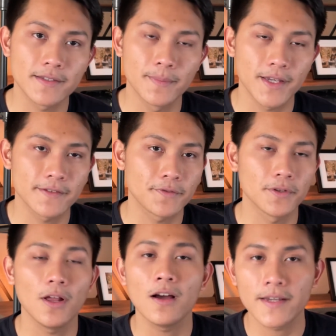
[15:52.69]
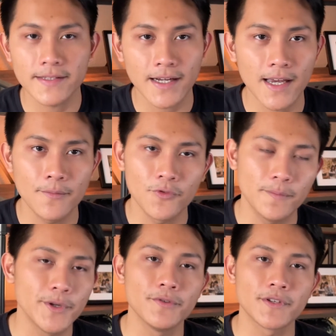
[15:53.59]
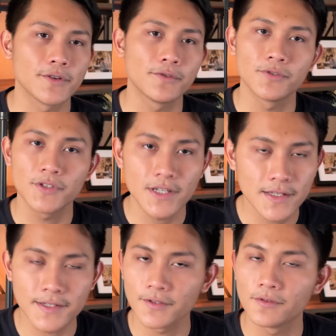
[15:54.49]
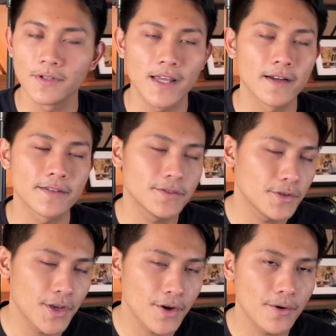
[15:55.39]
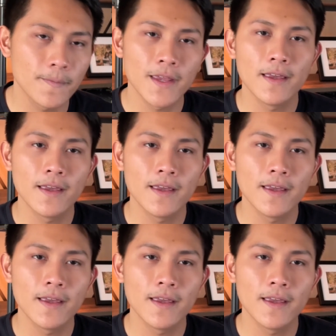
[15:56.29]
because for the longest time, we've been using Google Sheets and Google Data Studio,